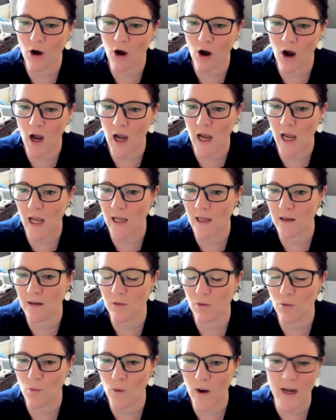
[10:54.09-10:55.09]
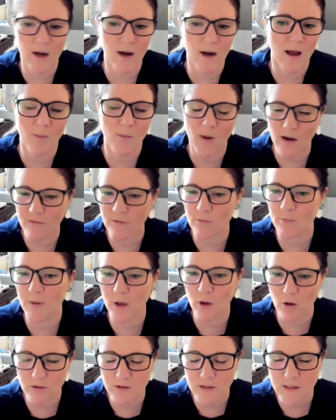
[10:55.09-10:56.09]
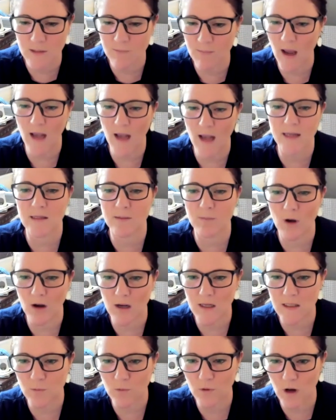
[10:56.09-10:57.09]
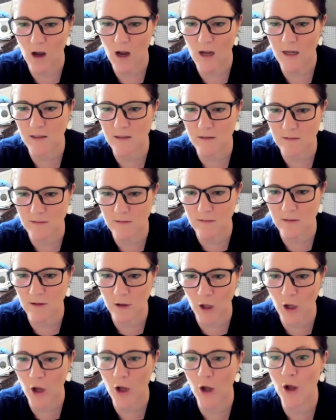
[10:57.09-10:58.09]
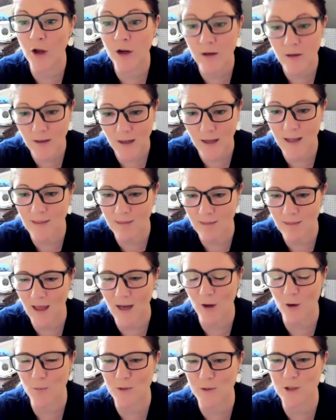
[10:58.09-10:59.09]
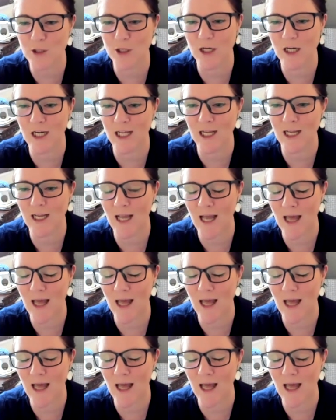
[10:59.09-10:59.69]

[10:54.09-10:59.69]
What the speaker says: I went above and beyond to maximise what I could learn in that opportunity,